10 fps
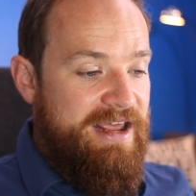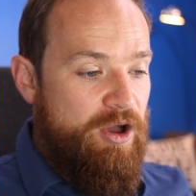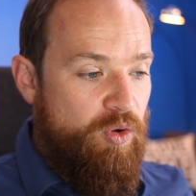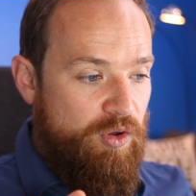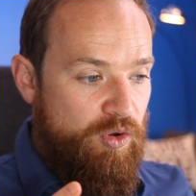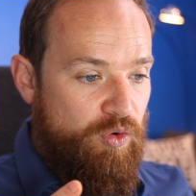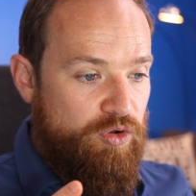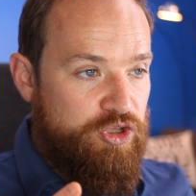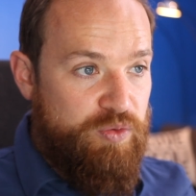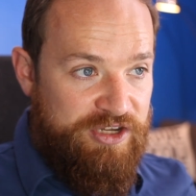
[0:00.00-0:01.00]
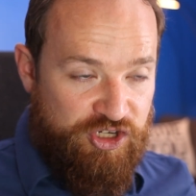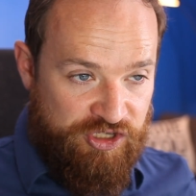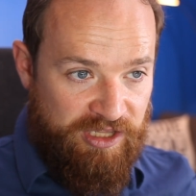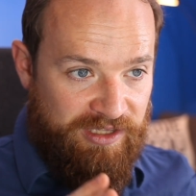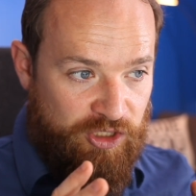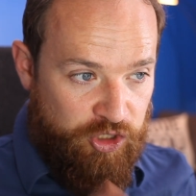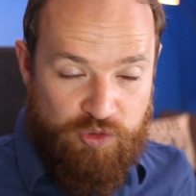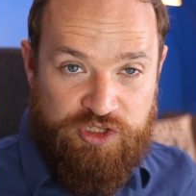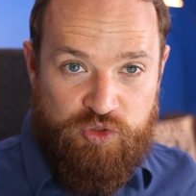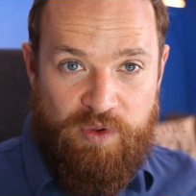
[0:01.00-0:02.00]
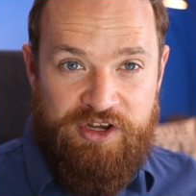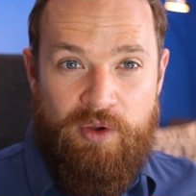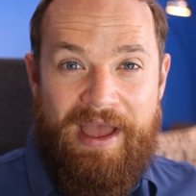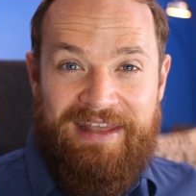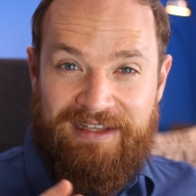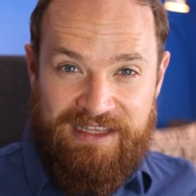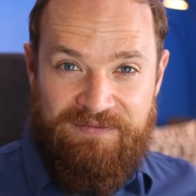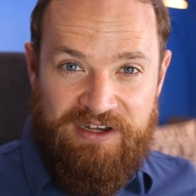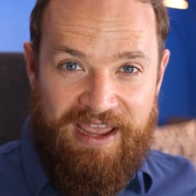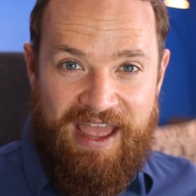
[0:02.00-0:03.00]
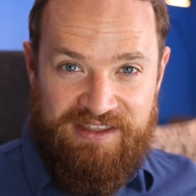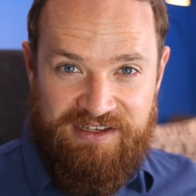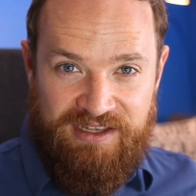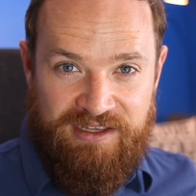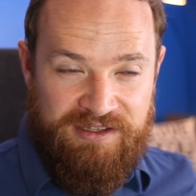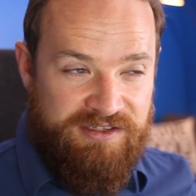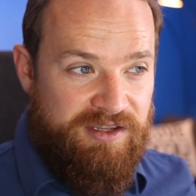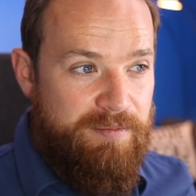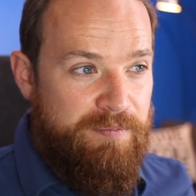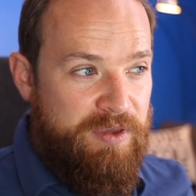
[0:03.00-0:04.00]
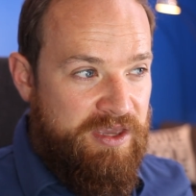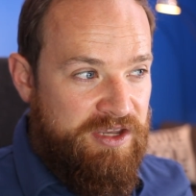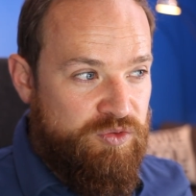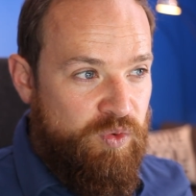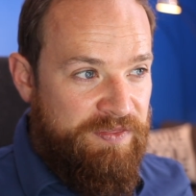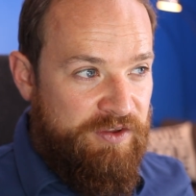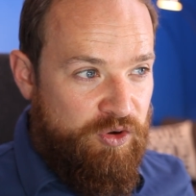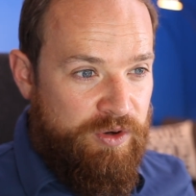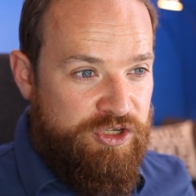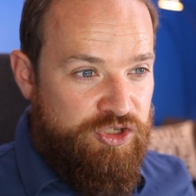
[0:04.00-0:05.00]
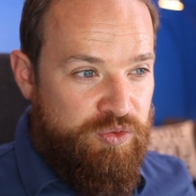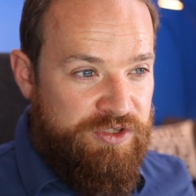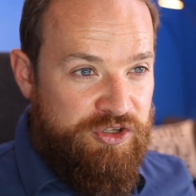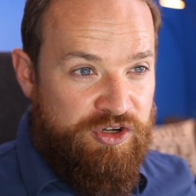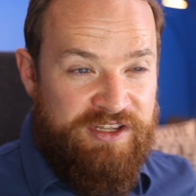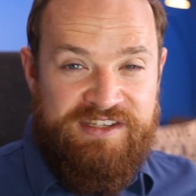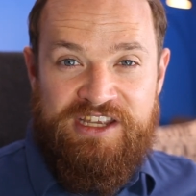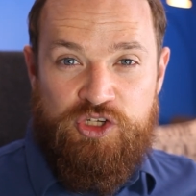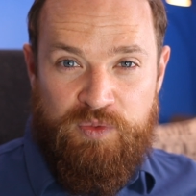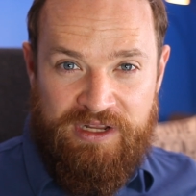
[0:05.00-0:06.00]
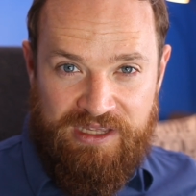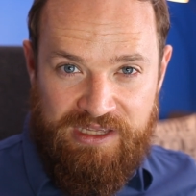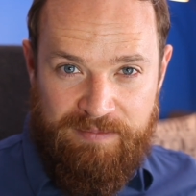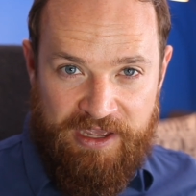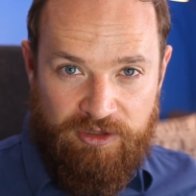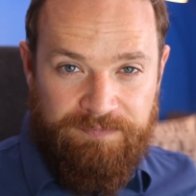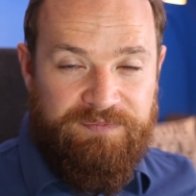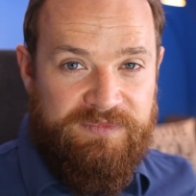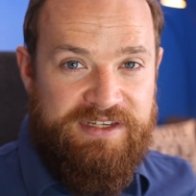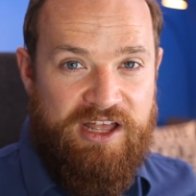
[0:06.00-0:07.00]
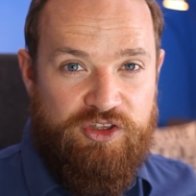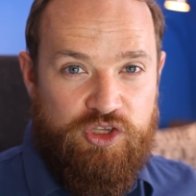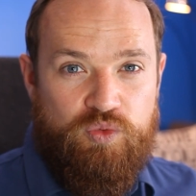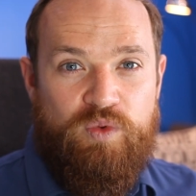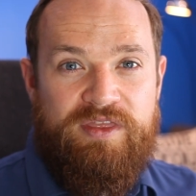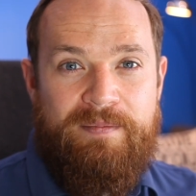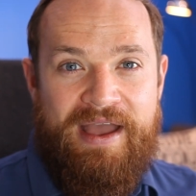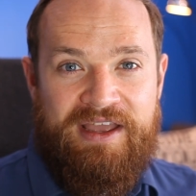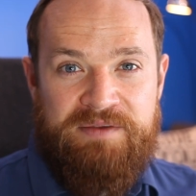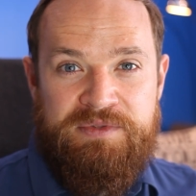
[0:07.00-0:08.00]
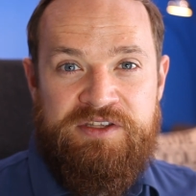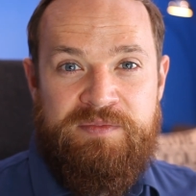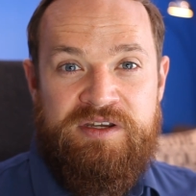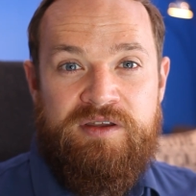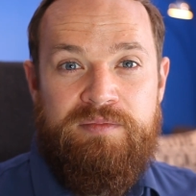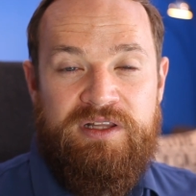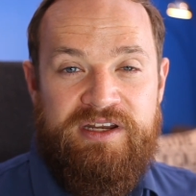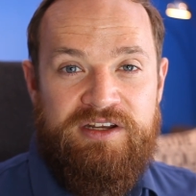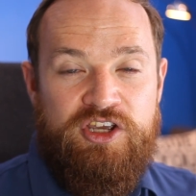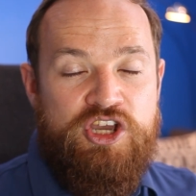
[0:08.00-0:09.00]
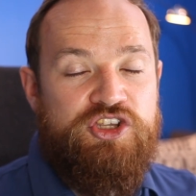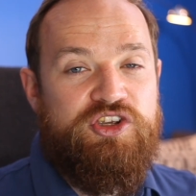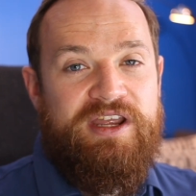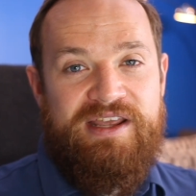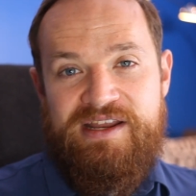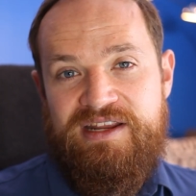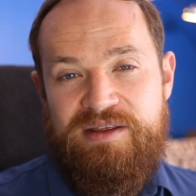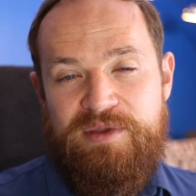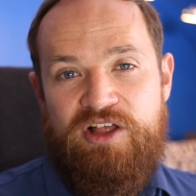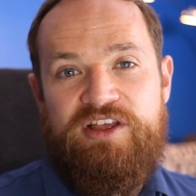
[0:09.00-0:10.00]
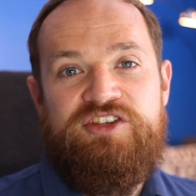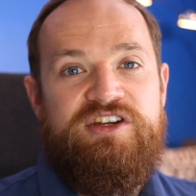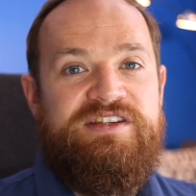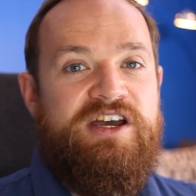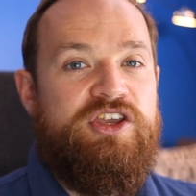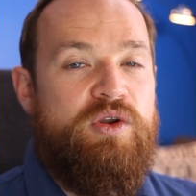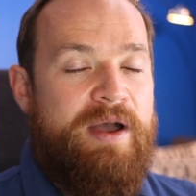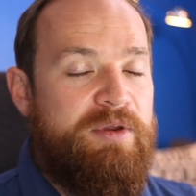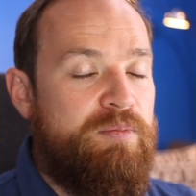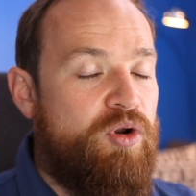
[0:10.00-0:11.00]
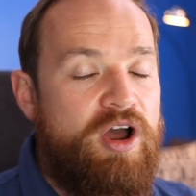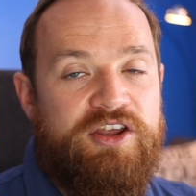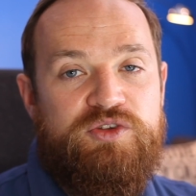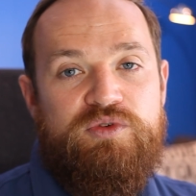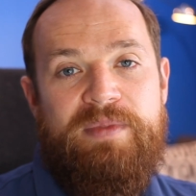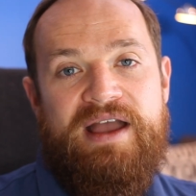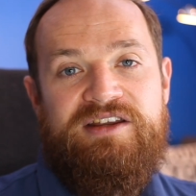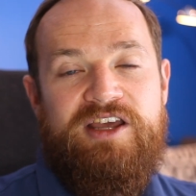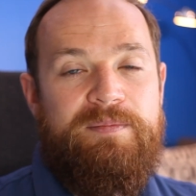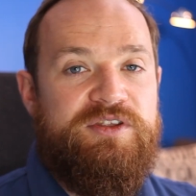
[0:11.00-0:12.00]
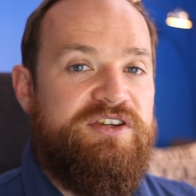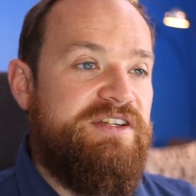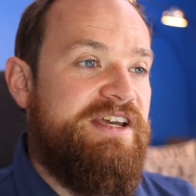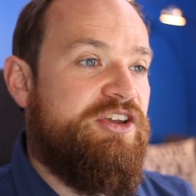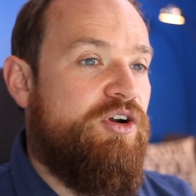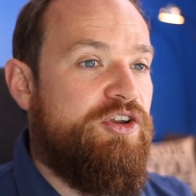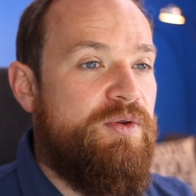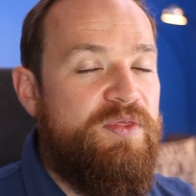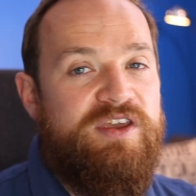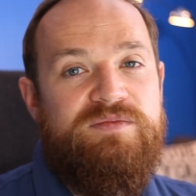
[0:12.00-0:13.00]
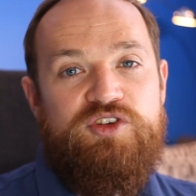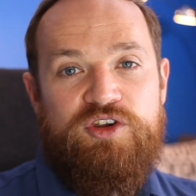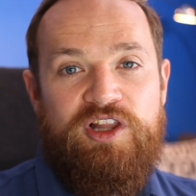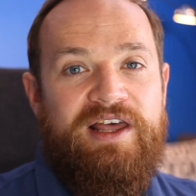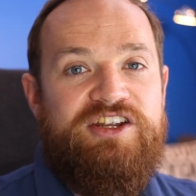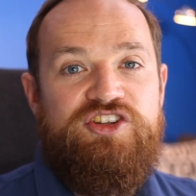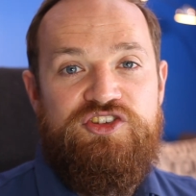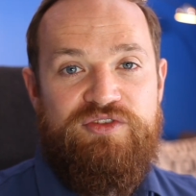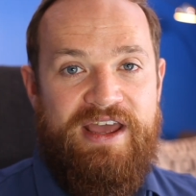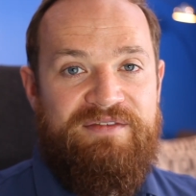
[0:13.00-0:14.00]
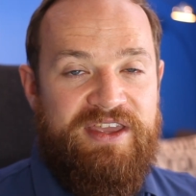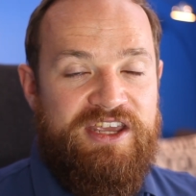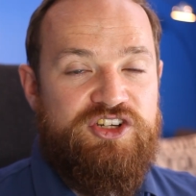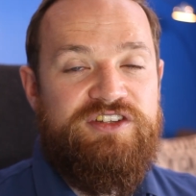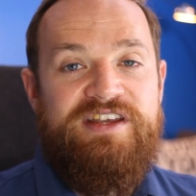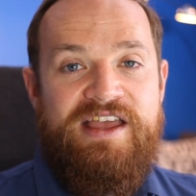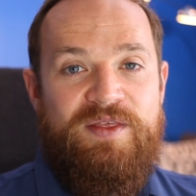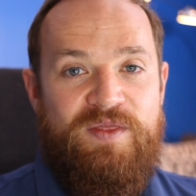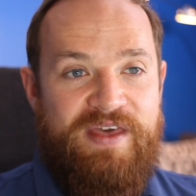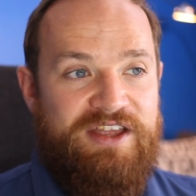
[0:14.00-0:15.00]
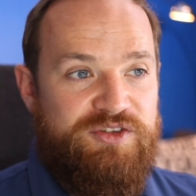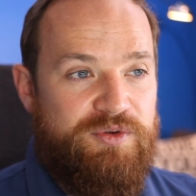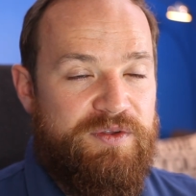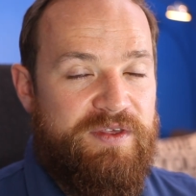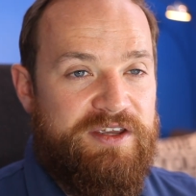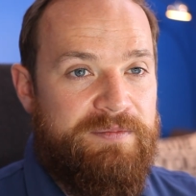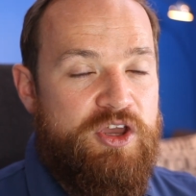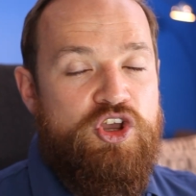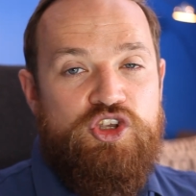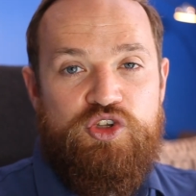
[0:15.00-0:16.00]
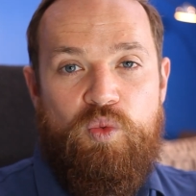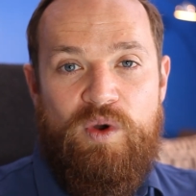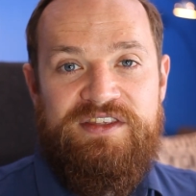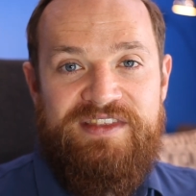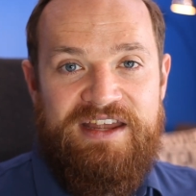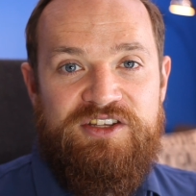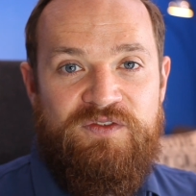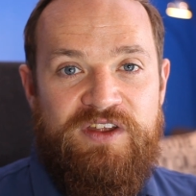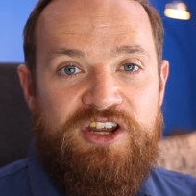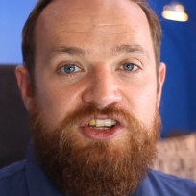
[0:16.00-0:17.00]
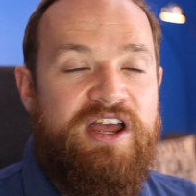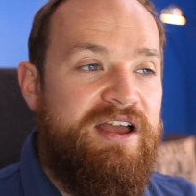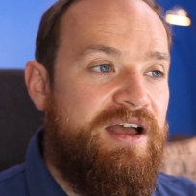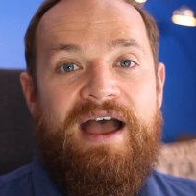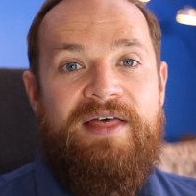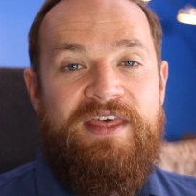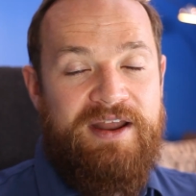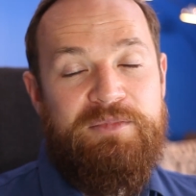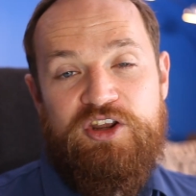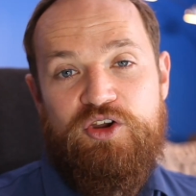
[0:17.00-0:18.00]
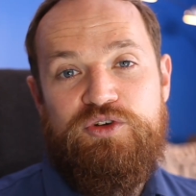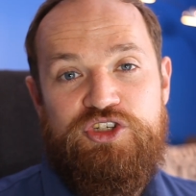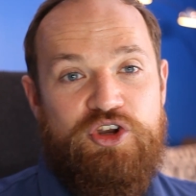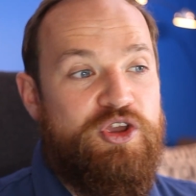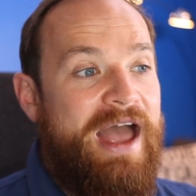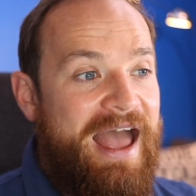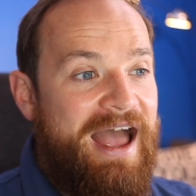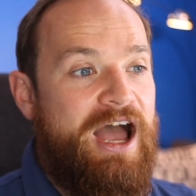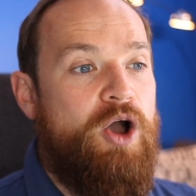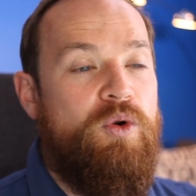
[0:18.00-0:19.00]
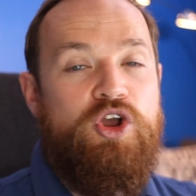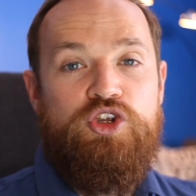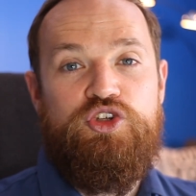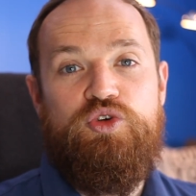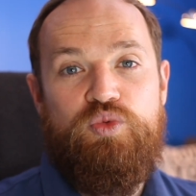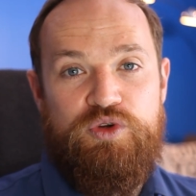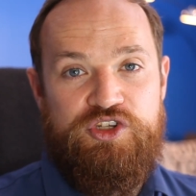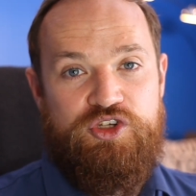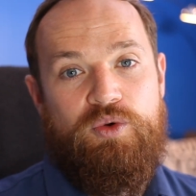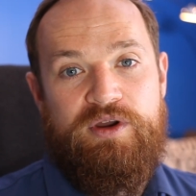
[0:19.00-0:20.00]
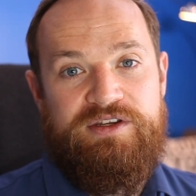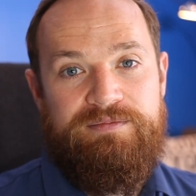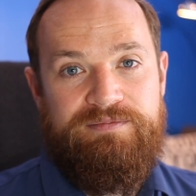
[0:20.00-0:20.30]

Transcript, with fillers: Now, you can just close this window and leave it as it is, because what they're going to do is they're going to send you an email telling you when the backup has been completed. So you're gonna get an email, it's gonna tell you how many products were backed up, it's gonna tell you all your themes, your collections, your navigations, that sort of thing. So once that is finished, and then I'm gonna go and show you how to restore it.